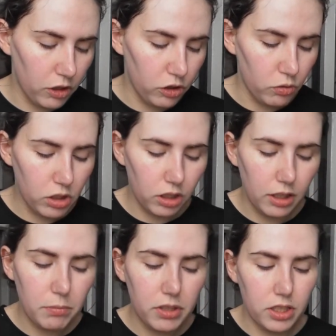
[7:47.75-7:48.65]

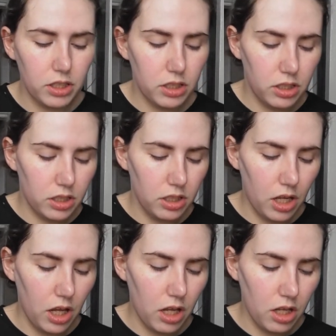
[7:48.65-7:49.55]
eucalyptus
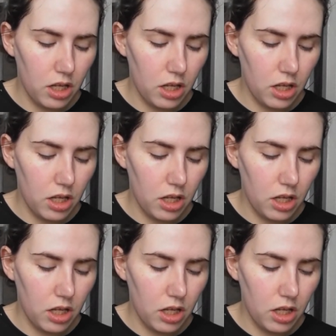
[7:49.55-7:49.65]
today.